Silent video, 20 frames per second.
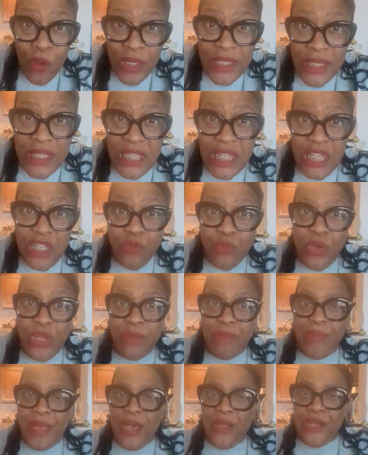to anyone
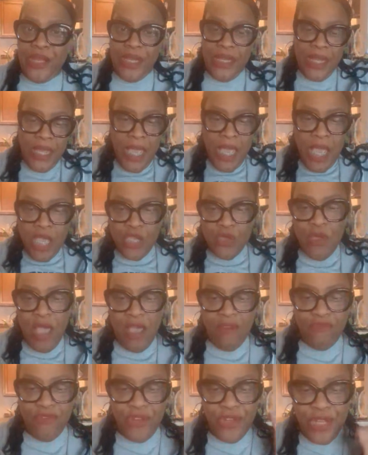about it. You have
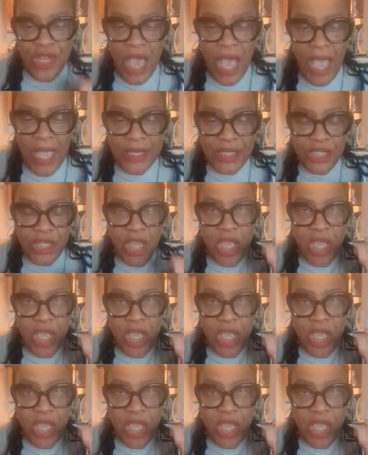not